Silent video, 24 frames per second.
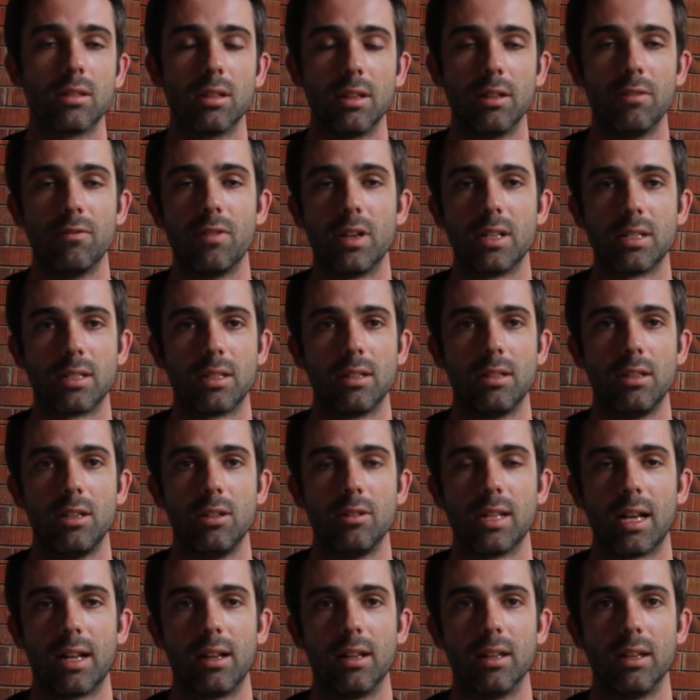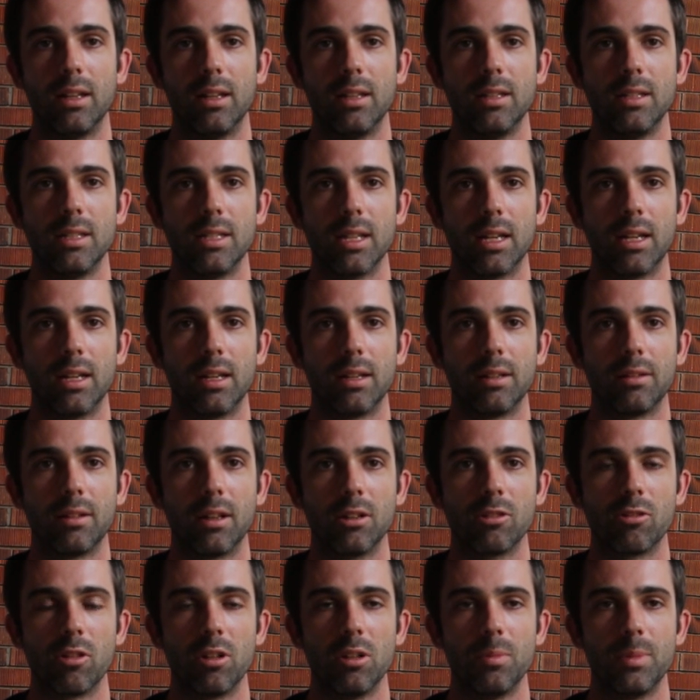invest in new talent
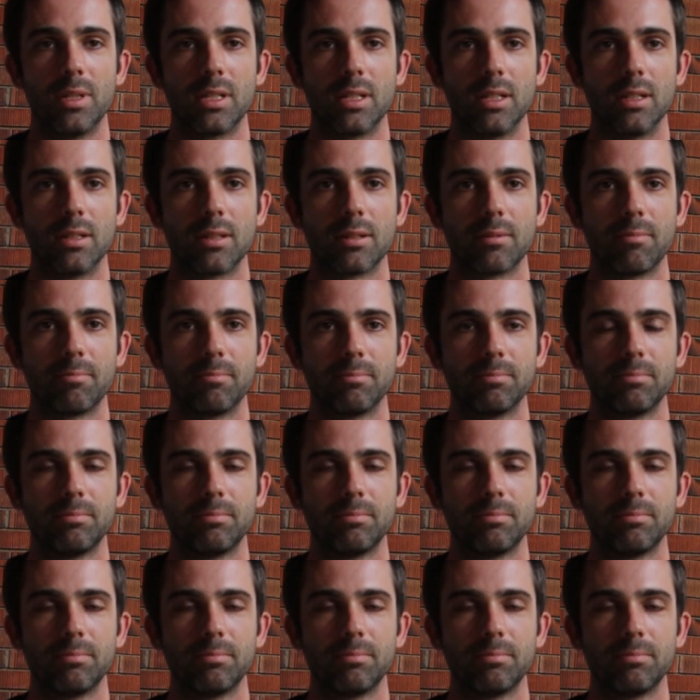and grow the business.